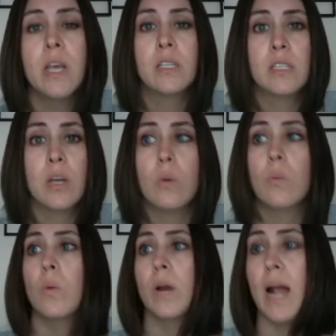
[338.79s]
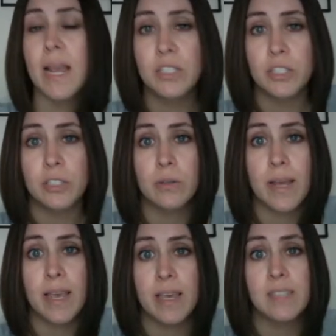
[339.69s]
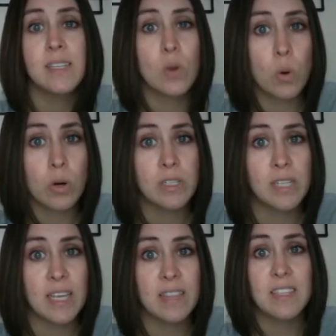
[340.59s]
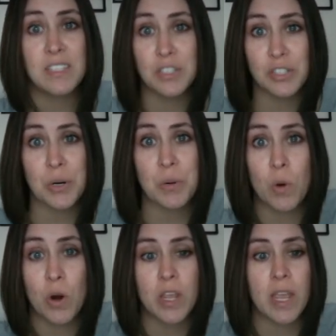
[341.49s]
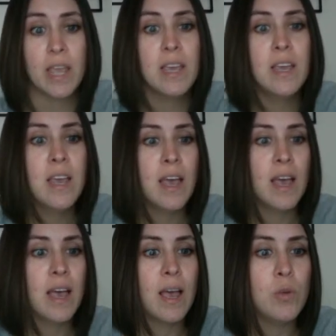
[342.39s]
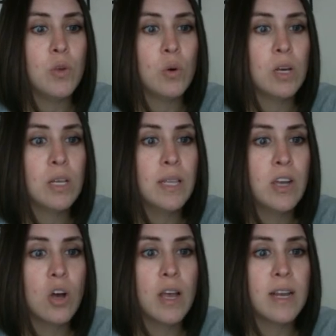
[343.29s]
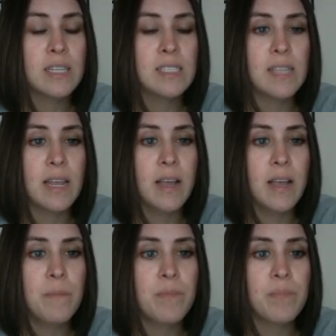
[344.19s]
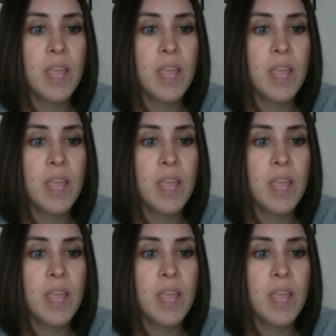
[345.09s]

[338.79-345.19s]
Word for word: So what I do is, in order to get this to start working, um, you'll click on setup.